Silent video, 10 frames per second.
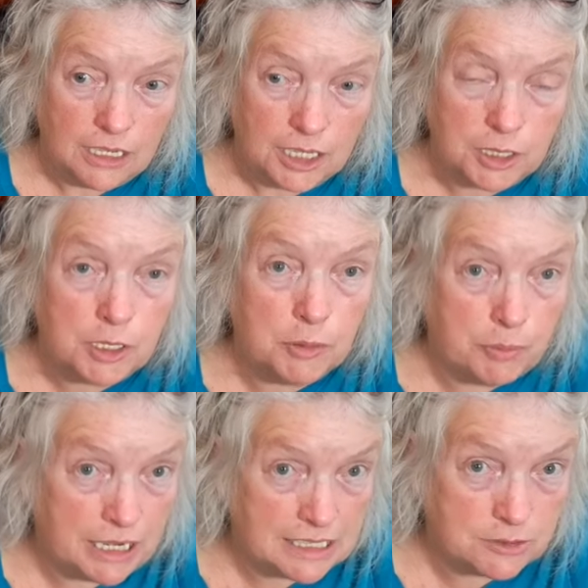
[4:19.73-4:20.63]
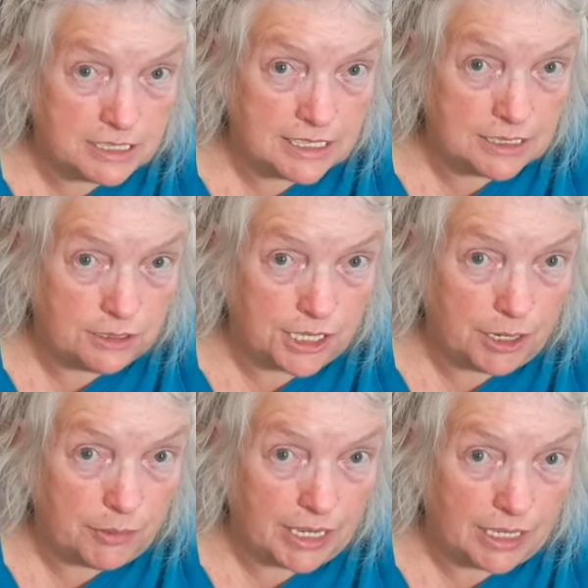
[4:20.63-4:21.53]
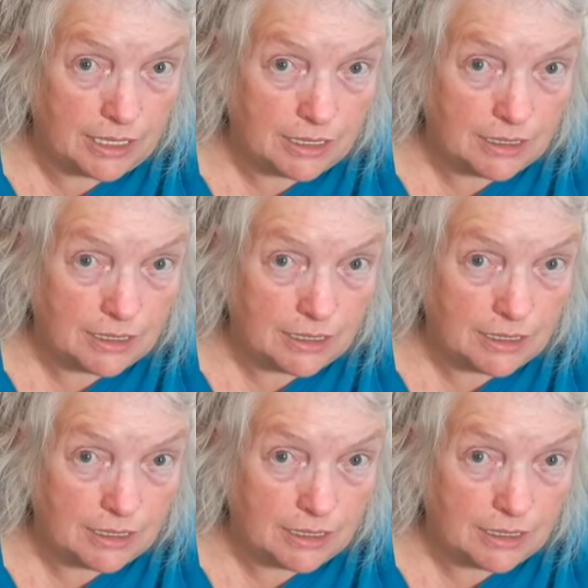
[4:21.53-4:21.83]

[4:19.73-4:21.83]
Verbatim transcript: The compressor is still going.